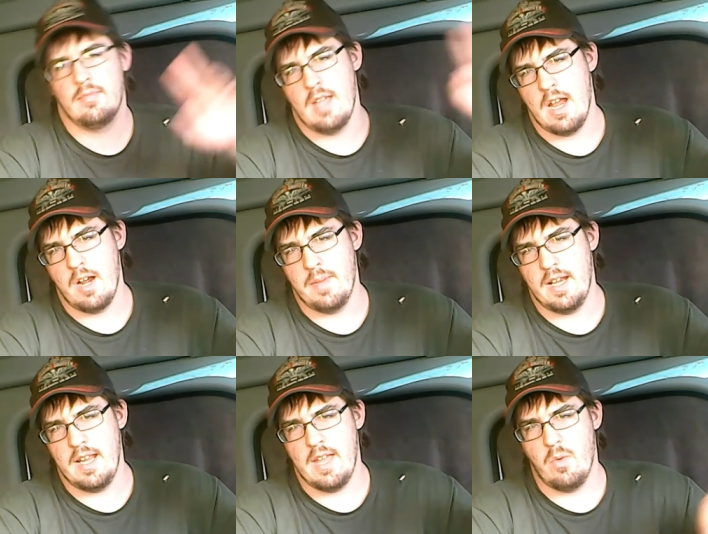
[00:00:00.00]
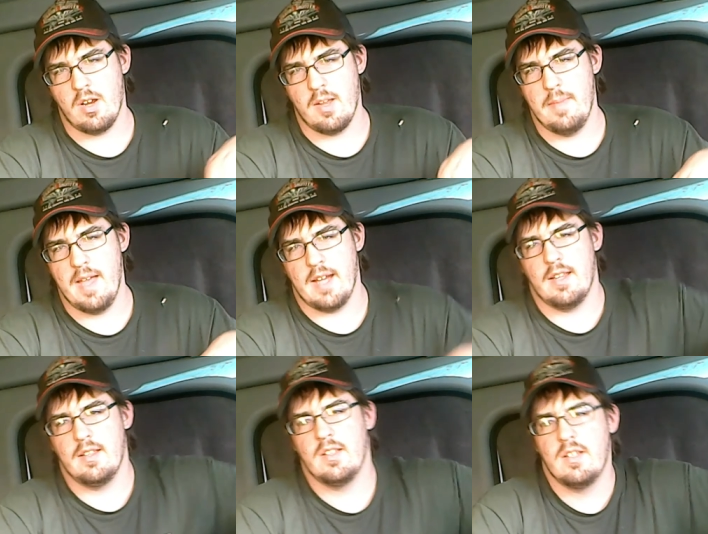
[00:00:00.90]
Hey everybody and welcome back.
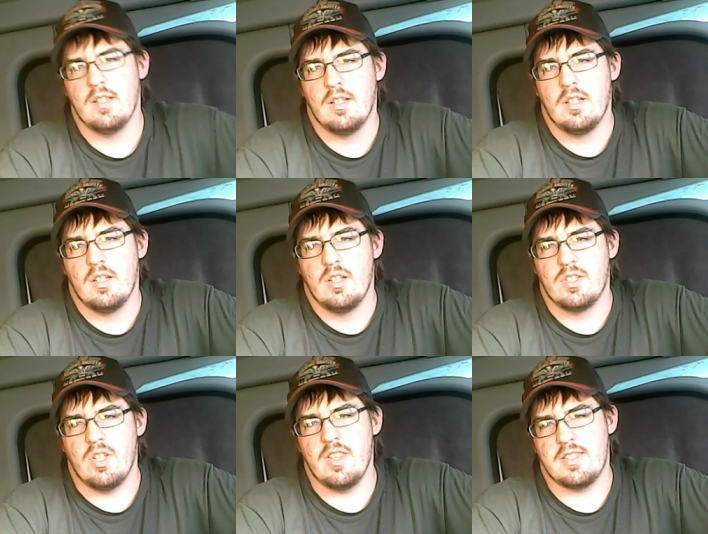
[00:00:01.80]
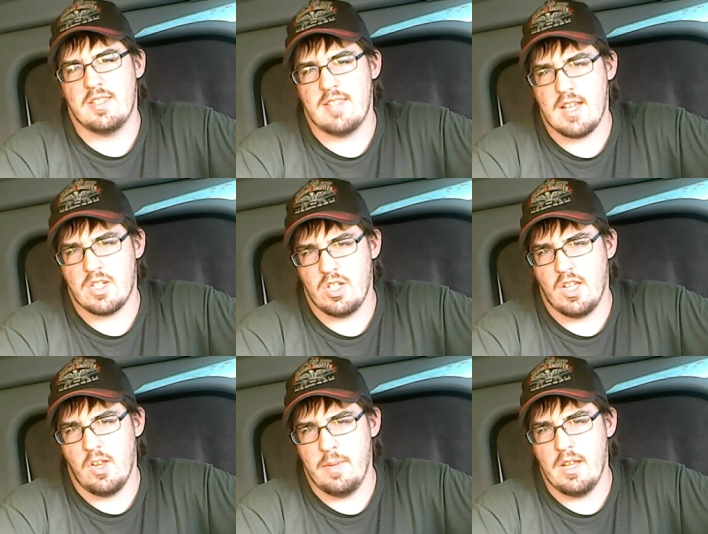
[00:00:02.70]
So this is actually
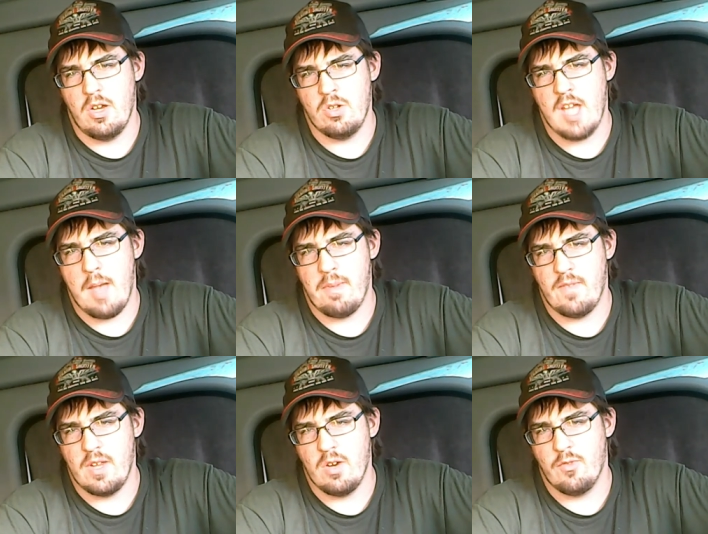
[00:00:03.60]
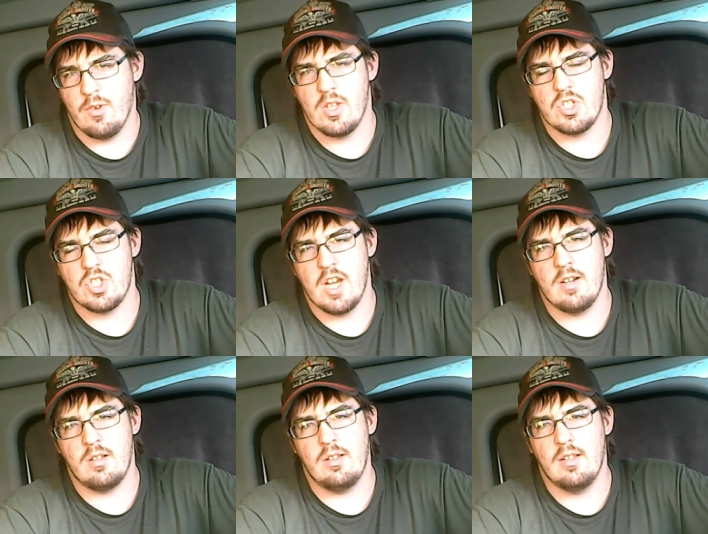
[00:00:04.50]
going to be a new type of video for this
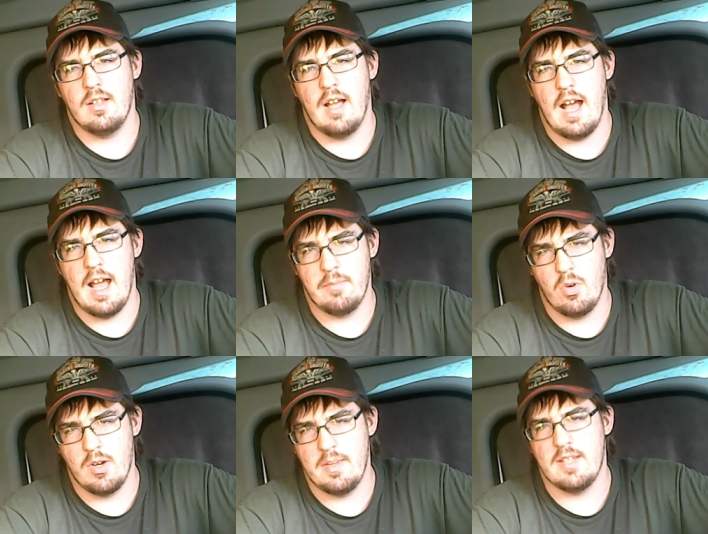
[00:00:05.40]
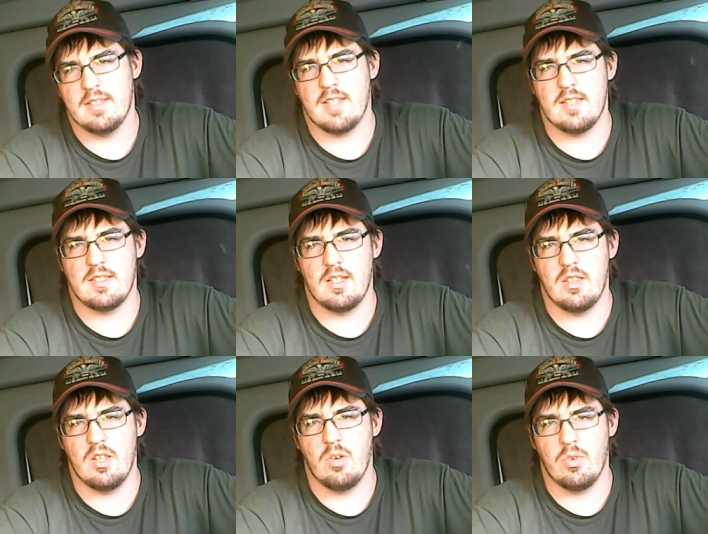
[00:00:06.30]
channel. I'm going to be discussing
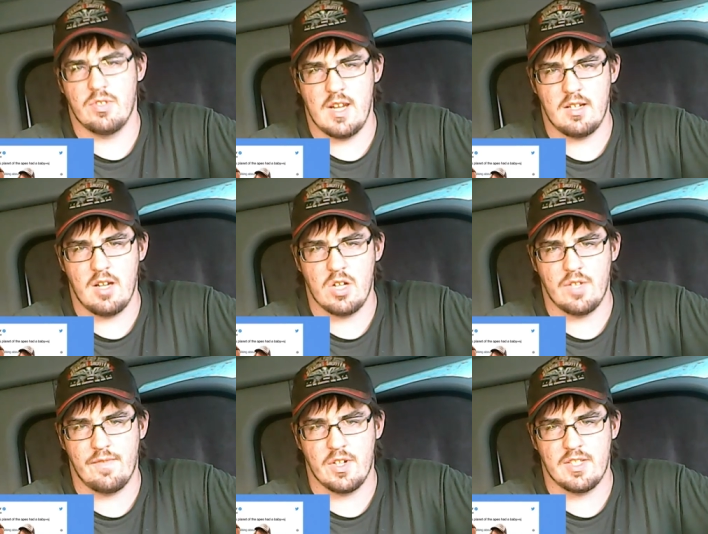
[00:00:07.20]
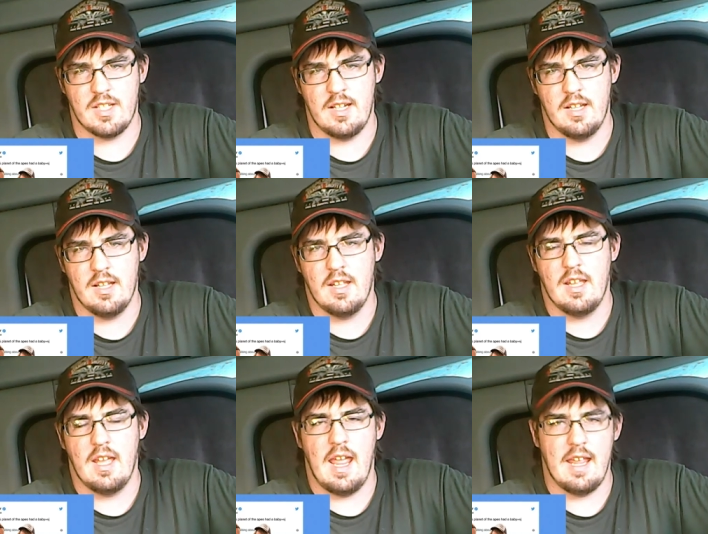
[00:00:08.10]
the Roseanne controversy
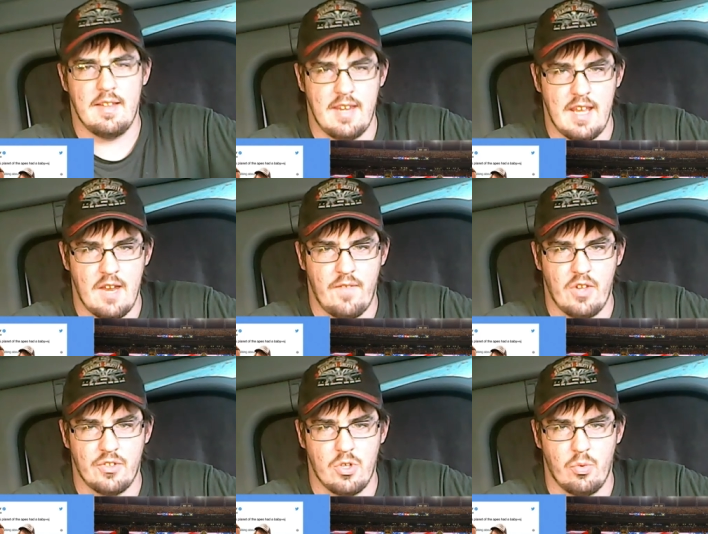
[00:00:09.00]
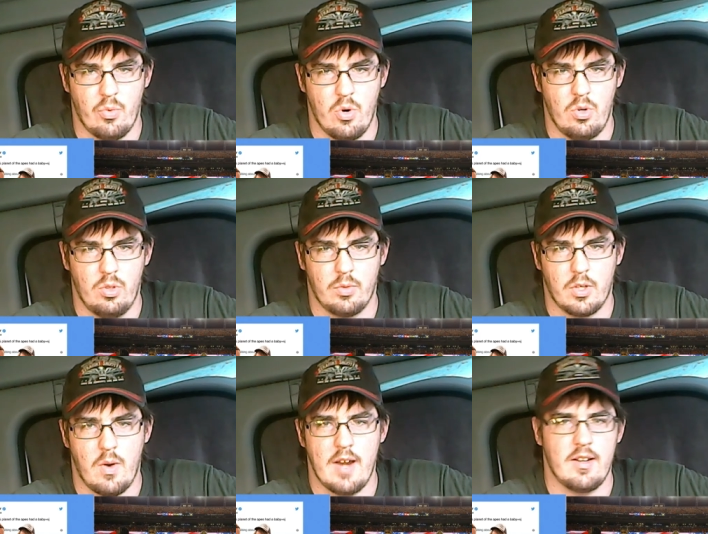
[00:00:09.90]
and the NFL's new rule
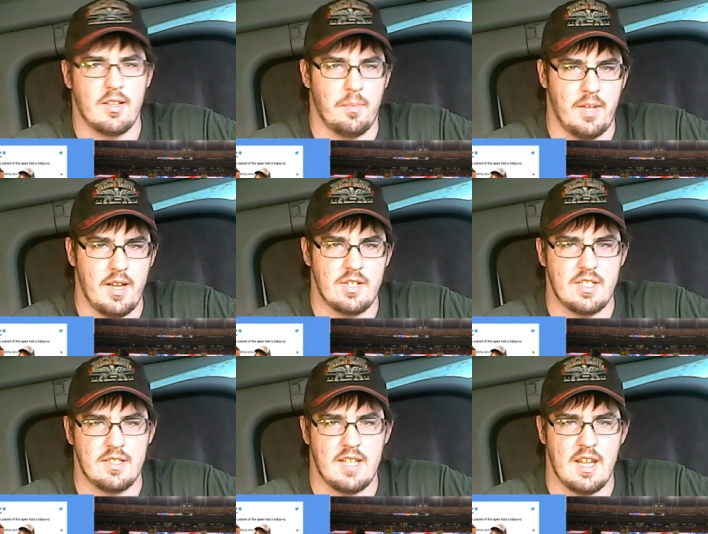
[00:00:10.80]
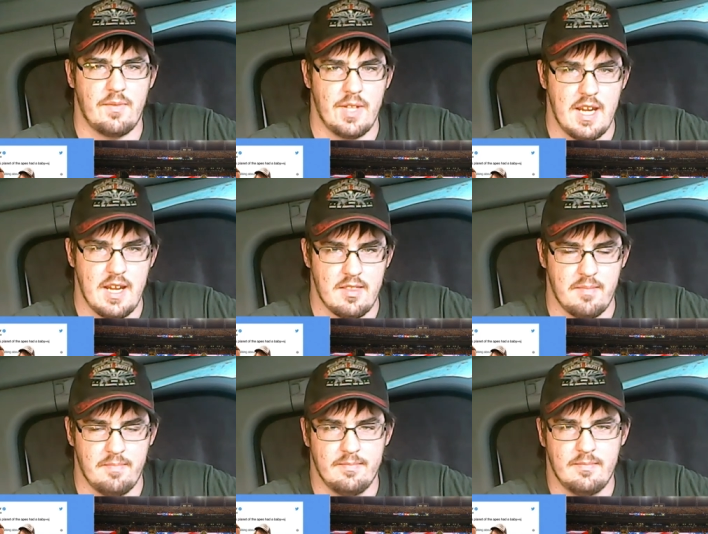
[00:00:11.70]
requiring the players to stand for the anthem.